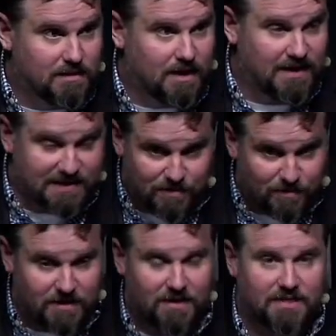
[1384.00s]
And that's a
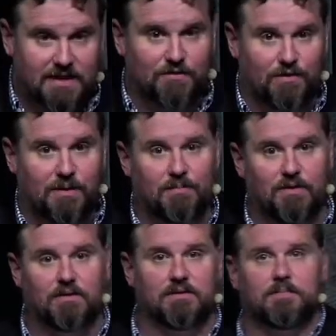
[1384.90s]
really good thing to
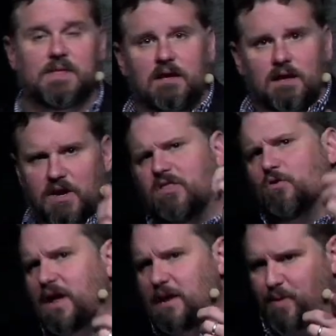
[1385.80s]
remember. Another
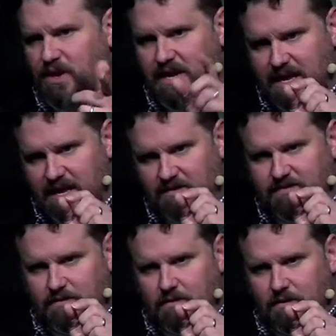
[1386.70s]
way to put it
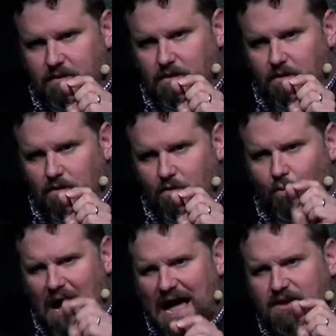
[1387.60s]
is
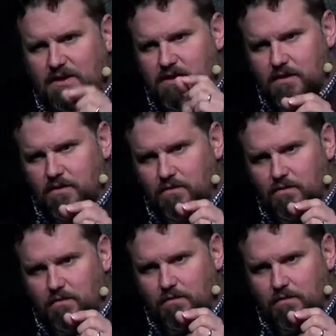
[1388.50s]
why do you